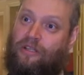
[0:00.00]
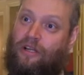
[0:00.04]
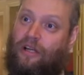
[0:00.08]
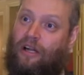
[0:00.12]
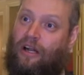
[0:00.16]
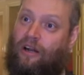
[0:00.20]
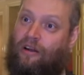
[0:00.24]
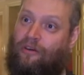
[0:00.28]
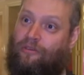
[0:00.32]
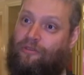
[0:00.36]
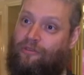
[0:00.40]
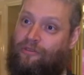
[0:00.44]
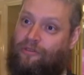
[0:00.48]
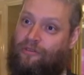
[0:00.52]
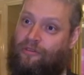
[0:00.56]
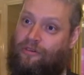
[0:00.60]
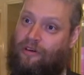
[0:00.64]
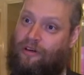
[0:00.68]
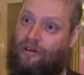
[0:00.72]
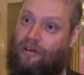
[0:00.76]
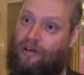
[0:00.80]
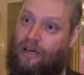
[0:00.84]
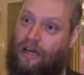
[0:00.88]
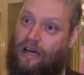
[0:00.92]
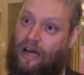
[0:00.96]
a lot of
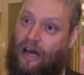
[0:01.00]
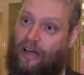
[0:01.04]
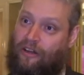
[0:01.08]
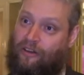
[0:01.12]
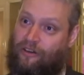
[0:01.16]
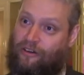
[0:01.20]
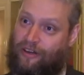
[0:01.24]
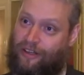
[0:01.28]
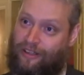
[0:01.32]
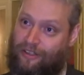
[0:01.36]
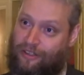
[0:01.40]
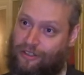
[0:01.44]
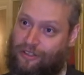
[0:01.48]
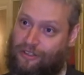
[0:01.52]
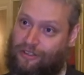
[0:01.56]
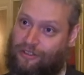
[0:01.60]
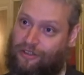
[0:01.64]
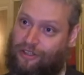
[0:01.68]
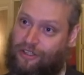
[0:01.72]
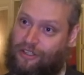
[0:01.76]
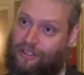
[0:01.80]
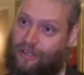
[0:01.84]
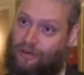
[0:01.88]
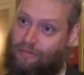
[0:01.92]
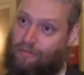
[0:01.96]
uh, other
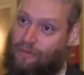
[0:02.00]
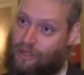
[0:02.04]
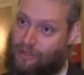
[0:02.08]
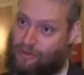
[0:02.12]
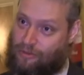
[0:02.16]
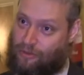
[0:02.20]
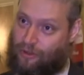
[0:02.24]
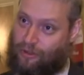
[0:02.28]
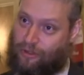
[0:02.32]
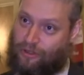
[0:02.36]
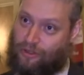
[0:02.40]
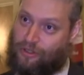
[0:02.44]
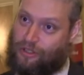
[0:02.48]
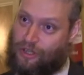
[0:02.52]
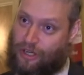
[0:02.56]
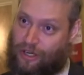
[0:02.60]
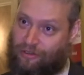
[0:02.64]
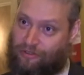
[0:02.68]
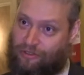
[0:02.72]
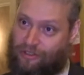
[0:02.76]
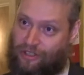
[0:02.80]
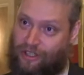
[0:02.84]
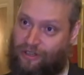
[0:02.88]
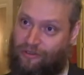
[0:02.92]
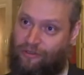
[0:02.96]
industries are much more
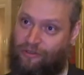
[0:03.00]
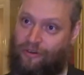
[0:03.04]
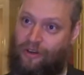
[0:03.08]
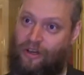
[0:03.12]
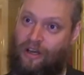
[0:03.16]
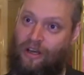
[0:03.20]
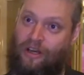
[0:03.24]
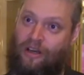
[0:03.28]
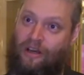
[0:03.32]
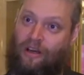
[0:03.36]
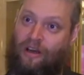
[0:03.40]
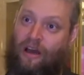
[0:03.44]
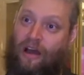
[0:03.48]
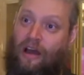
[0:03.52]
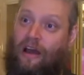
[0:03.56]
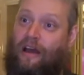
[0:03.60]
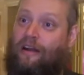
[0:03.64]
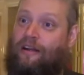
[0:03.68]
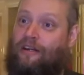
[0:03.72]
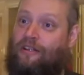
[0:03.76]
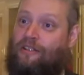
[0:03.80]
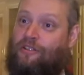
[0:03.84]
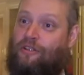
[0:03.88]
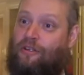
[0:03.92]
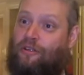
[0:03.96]
conservative, uh,
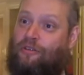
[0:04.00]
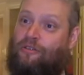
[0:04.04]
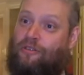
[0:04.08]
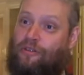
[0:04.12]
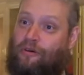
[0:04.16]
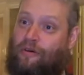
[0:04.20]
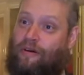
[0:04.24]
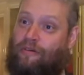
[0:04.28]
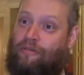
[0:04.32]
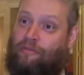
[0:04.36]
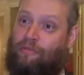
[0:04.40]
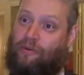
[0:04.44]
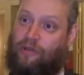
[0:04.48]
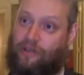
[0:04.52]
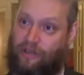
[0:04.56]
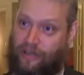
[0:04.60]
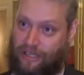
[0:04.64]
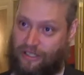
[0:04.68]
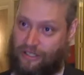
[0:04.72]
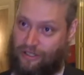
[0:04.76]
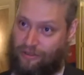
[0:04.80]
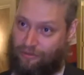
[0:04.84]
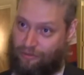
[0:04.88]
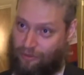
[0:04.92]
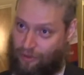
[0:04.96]
and it's good to have a
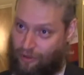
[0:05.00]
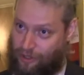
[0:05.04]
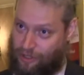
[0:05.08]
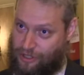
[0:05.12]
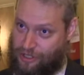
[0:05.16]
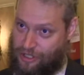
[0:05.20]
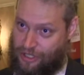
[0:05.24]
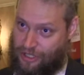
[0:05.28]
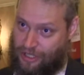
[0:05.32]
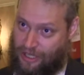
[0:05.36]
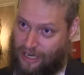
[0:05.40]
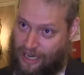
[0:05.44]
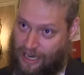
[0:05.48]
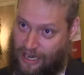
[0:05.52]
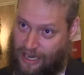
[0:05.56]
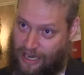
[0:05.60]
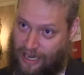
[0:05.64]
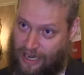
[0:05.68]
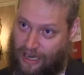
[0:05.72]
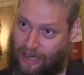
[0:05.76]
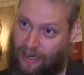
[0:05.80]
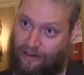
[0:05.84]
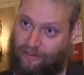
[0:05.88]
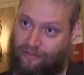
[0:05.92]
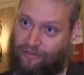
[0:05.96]
progressive voice
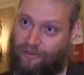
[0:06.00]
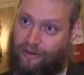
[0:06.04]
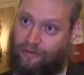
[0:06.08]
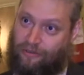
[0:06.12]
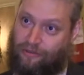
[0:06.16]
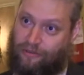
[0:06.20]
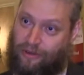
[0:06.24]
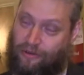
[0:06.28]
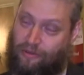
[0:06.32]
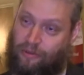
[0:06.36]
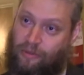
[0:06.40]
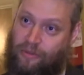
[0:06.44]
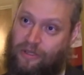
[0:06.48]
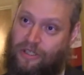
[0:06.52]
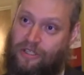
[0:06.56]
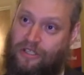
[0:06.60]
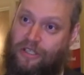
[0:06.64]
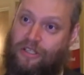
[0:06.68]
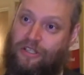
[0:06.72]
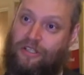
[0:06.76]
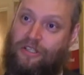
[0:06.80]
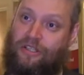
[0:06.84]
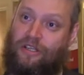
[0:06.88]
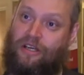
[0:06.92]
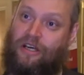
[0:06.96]
uh, from from the
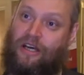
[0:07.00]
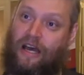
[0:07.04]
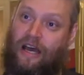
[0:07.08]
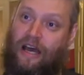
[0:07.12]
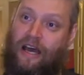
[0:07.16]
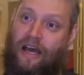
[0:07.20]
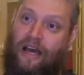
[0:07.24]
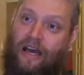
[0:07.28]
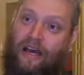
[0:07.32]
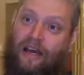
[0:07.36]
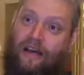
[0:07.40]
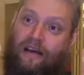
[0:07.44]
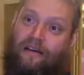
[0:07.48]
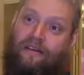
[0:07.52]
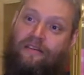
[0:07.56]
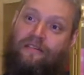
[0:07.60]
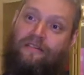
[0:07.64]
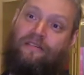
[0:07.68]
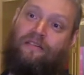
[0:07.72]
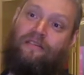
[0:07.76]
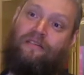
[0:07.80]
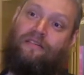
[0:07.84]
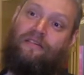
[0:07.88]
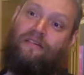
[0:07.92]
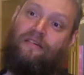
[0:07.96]
business uh,
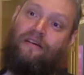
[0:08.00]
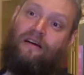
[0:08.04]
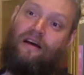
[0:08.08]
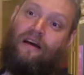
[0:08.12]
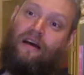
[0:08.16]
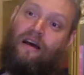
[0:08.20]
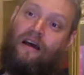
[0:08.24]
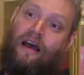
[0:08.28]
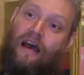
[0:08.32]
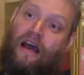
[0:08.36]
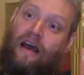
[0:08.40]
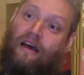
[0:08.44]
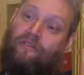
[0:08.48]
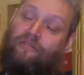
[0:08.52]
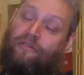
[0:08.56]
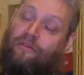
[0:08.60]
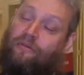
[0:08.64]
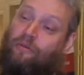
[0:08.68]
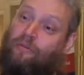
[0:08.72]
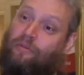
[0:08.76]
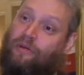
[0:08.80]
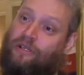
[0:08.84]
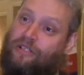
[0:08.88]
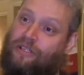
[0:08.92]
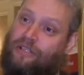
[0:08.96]
uh, from
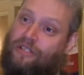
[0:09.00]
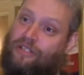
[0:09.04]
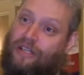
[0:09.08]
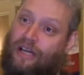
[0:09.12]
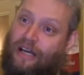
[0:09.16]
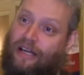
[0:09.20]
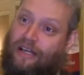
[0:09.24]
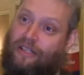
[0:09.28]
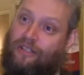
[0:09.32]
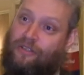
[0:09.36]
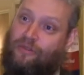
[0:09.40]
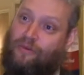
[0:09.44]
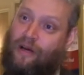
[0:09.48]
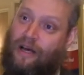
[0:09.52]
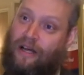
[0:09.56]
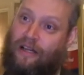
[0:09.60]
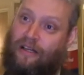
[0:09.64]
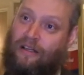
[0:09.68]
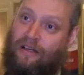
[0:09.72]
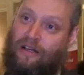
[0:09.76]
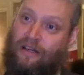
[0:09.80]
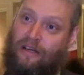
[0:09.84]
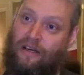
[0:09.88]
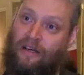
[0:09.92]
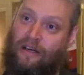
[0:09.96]
the business side as well.
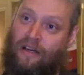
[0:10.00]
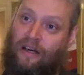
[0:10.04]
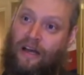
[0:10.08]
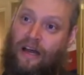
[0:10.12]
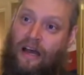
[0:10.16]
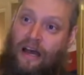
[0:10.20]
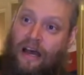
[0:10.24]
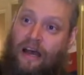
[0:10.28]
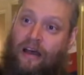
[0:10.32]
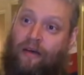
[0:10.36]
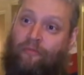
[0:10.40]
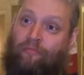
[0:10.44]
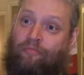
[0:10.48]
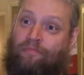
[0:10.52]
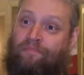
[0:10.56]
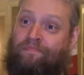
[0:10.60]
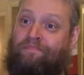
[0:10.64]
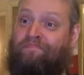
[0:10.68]
Um,